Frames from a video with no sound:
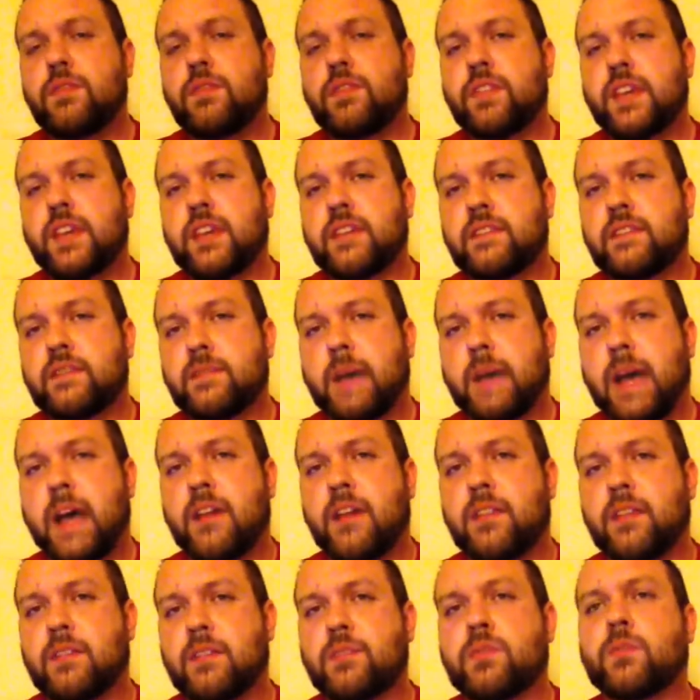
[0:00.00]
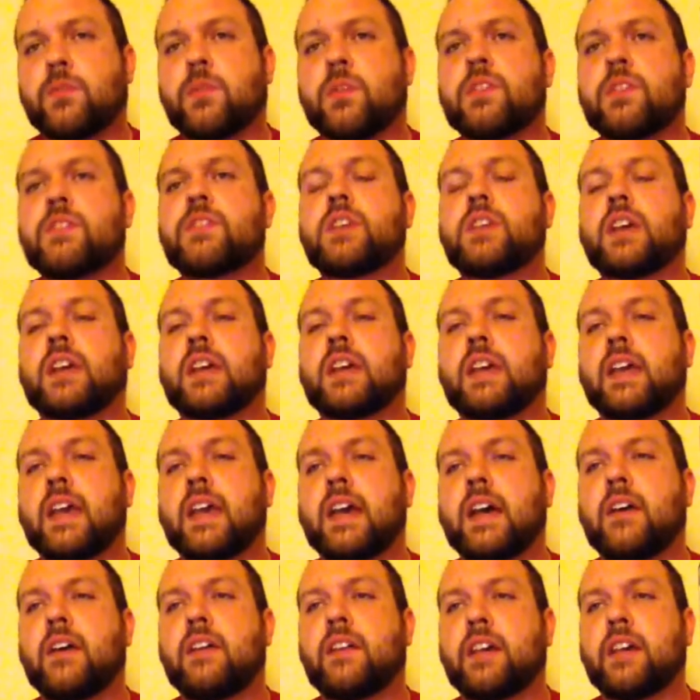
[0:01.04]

things about that it was worth checking out,